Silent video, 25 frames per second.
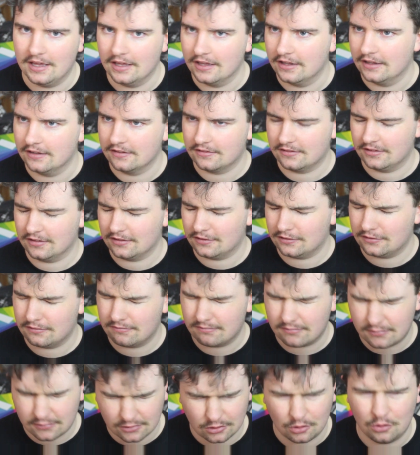is just
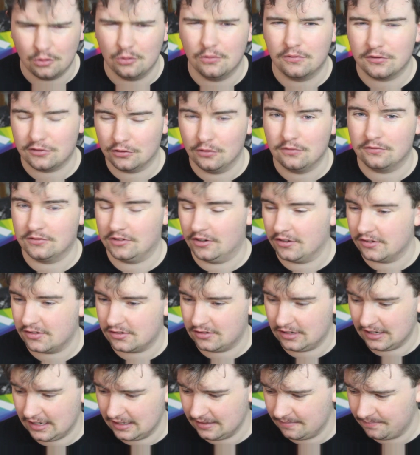so
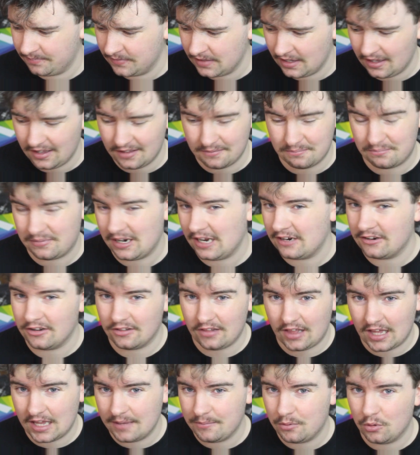frustrating. Pretty
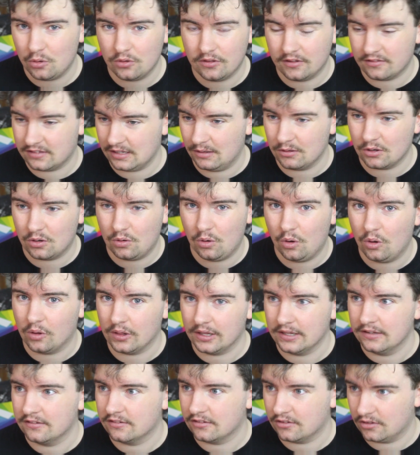reliable, the sound
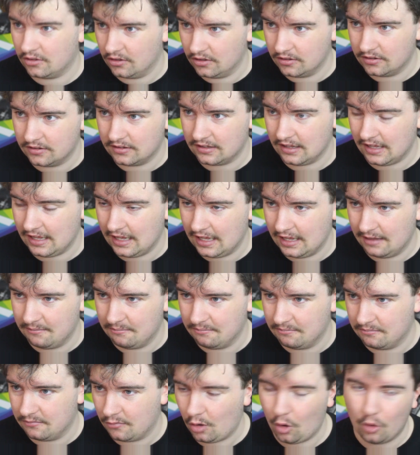quality is good,
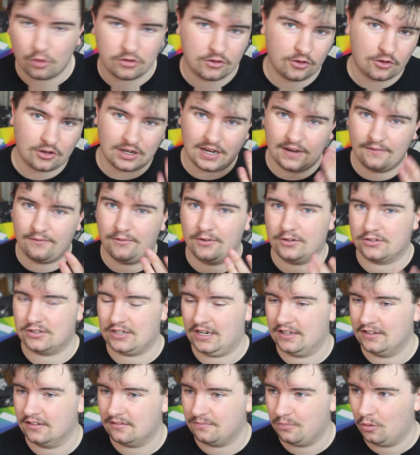also great for
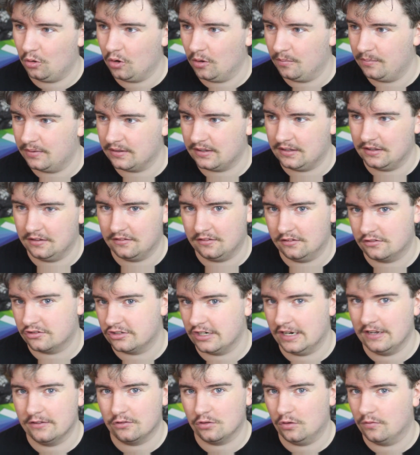transport because the
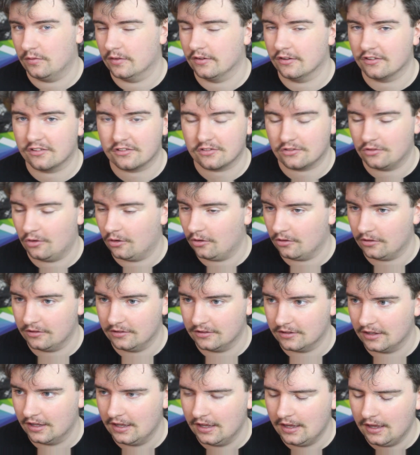trains over in
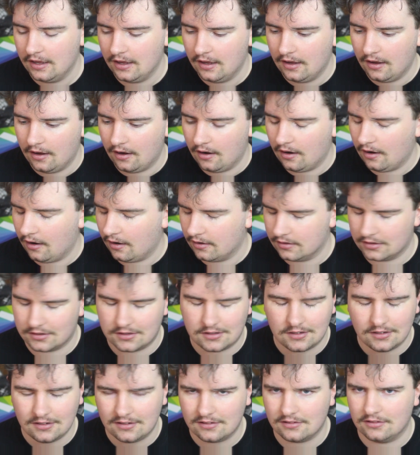Scotland are
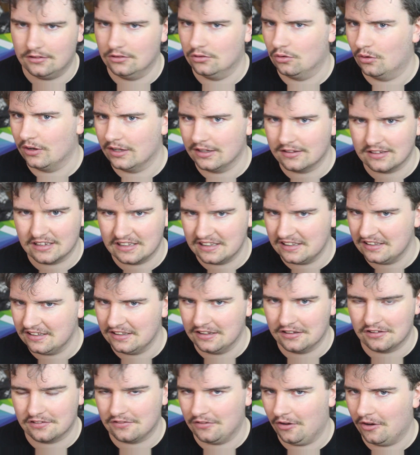just noisy
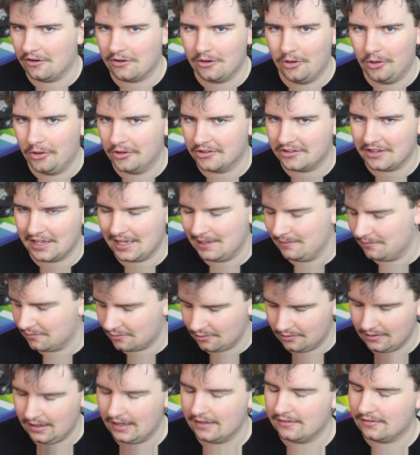as fuck all the time,
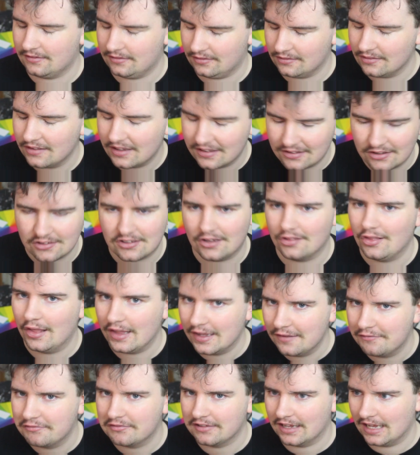so that's just a
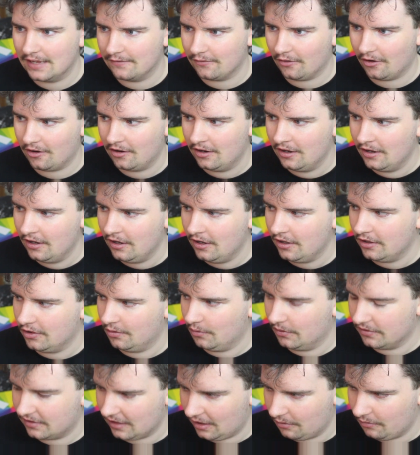lifesaver,
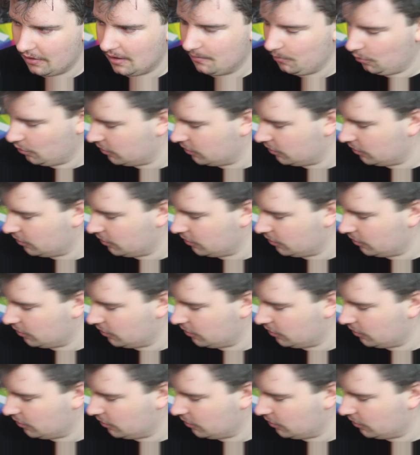the ones that I wear